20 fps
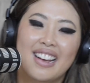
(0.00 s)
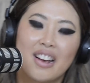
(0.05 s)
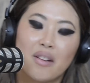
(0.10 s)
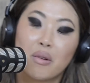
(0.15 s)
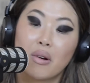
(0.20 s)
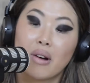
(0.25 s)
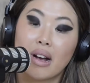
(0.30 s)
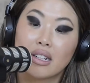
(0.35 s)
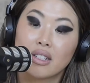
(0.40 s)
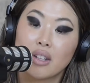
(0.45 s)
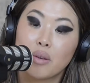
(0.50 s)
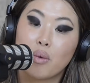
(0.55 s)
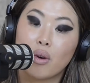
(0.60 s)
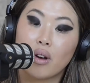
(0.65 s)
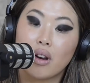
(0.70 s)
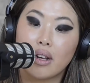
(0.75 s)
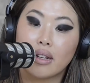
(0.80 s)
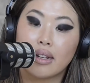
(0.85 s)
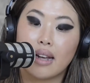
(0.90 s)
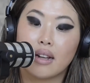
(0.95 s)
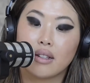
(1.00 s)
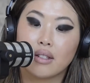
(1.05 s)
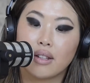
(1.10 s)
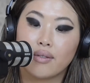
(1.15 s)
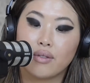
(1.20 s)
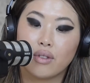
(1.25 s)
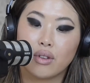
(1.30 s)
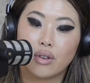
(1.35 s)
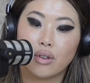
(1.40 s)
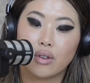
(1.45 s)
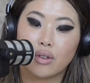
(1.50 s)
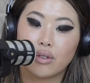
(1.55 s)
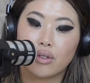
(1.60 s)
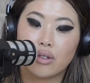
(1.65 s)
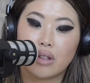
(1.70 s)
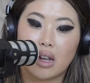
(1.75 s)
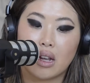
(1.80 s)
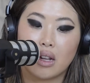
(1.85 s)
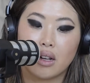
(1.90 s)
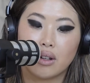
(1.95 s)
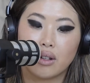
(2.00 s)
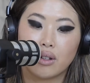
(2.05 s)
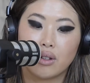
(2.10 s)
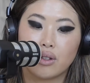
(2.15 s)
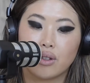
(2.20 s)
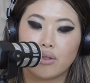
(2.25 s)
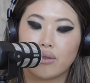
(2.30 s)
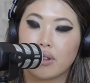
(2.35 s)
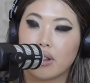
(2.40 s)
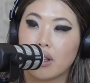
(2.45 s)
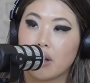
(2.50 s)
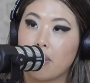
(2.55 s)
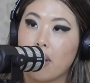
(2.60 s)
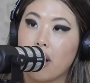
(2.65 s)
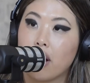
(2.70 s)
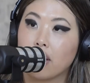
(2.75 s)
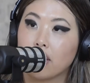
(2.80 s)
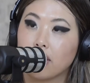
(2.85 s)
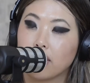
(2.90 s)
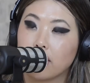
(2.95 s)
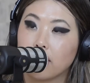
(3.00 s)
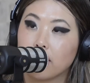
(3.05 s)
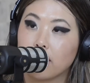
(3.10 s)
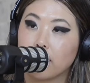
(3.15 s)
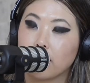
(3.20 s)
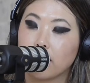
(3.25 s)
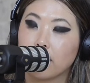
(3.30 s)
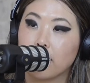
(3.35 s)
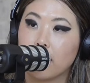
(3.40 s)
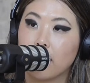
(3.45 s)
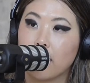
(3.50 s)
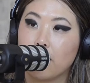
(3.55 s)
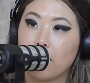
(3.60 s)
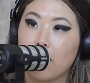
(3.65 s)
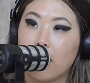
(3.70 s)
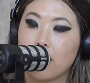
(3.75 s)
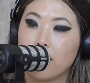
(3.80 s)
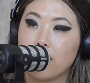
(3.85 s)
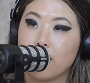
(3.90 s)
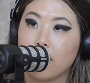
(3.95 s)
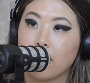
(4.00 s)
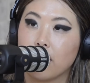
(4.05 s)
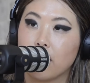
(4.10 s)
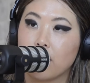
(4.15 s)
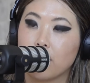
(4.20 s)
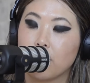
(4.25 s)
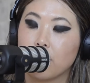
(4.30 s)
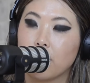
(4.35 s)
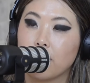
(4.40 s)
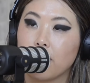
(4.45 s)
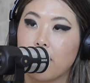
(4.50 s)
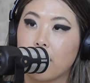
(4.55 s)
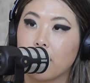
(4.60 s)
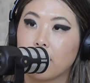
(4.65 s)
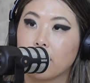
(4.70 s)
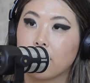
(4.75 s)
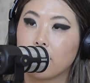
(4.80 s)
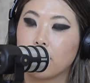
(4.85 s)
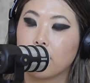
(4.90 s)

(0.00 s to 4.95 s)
Well, actually, what accounts have you seen do really well, and why do you think they're doing well?